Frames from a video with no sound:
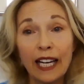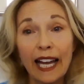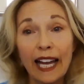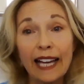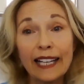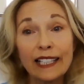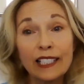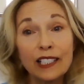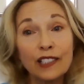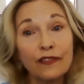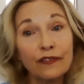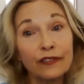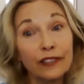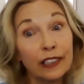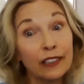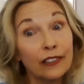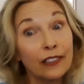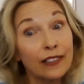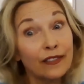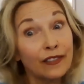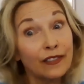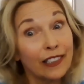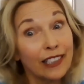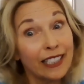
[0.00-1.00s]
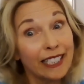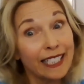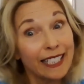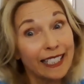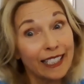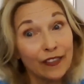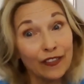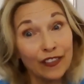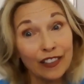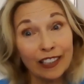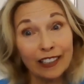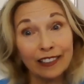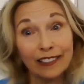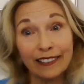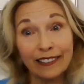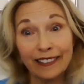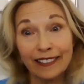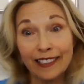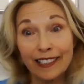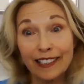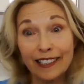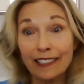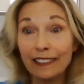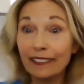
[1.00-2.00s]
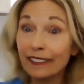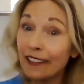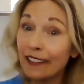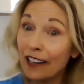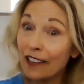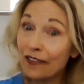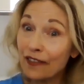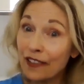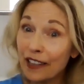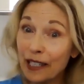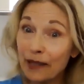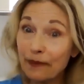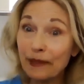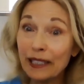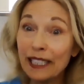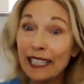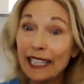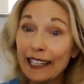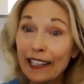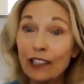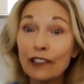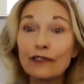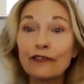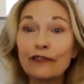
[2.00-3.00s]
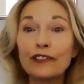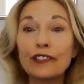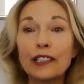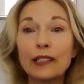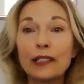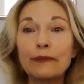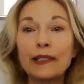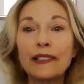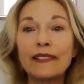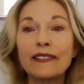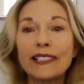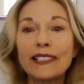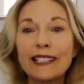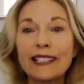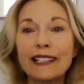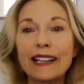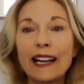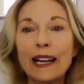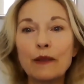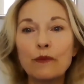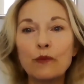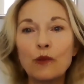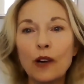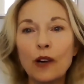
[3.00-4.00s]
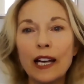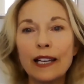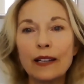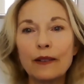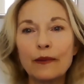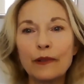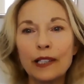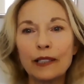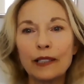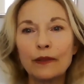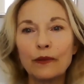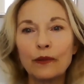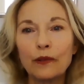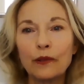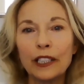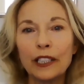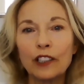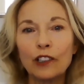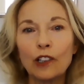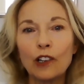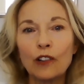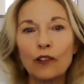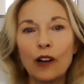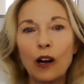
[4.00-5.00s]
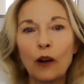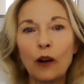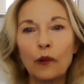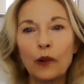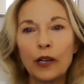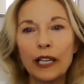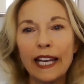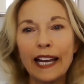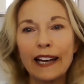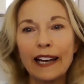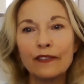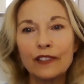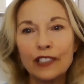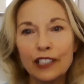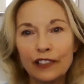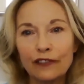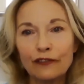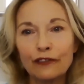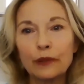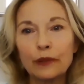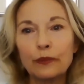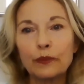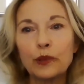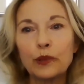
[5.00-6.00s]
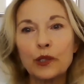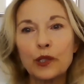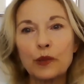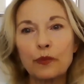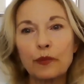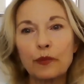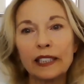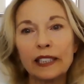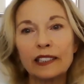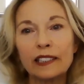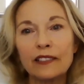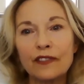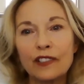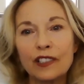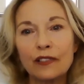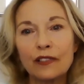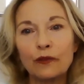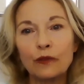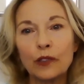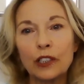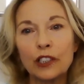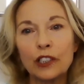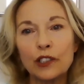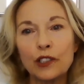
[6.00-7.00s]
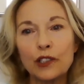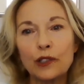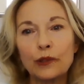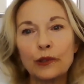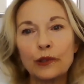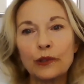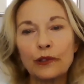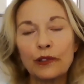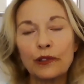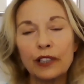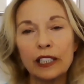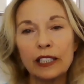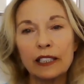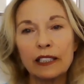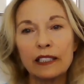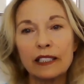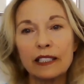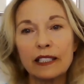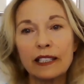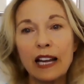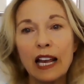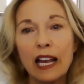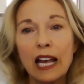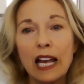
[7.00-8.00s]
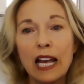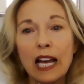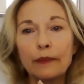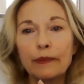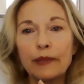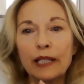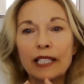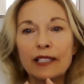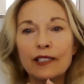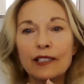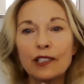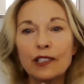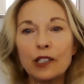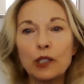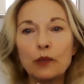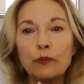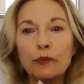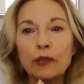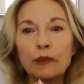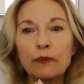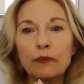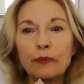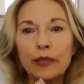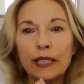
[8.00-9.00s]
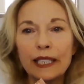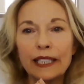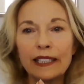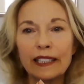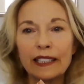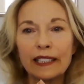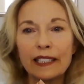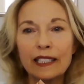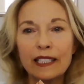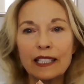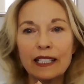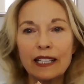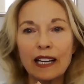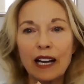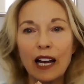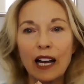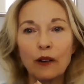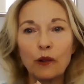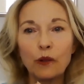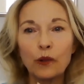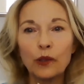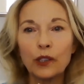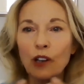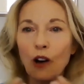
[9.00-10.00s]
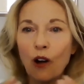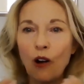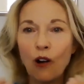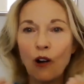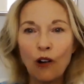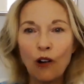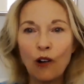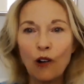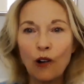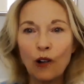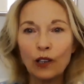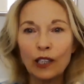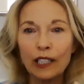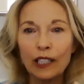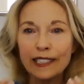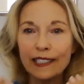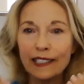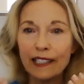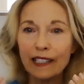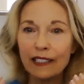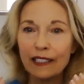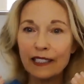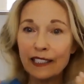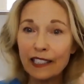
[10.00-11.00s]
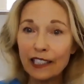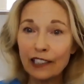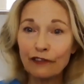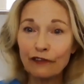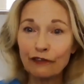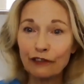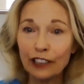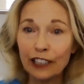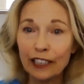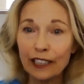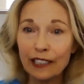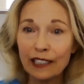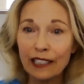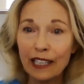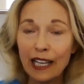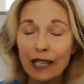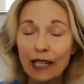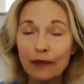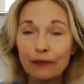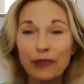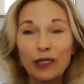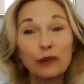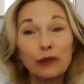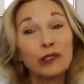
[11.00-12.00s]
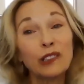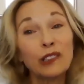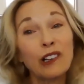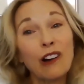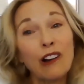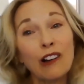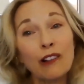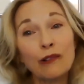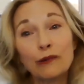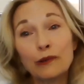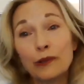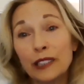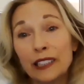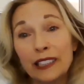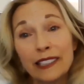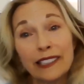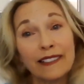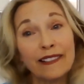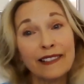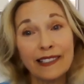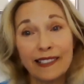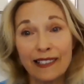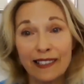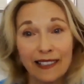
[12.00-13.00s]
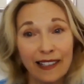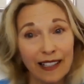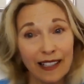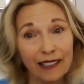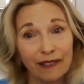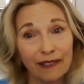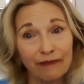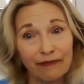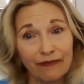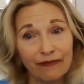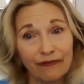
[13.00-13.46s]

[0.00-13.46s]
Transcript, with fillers: And it's very, very difficult to love them and care for them in the same way when we are we have different perspectives of what truth is. But as human beings, we're all different but we're all really the same.